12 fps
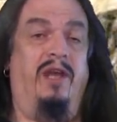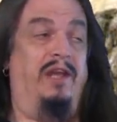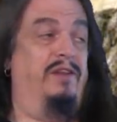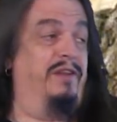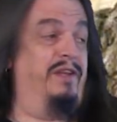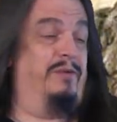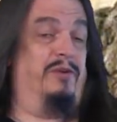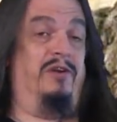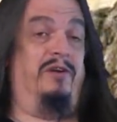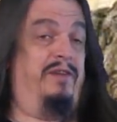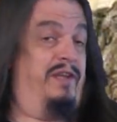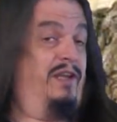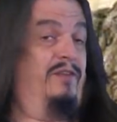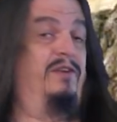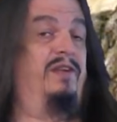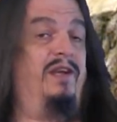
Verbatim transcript: and that they were all the elephant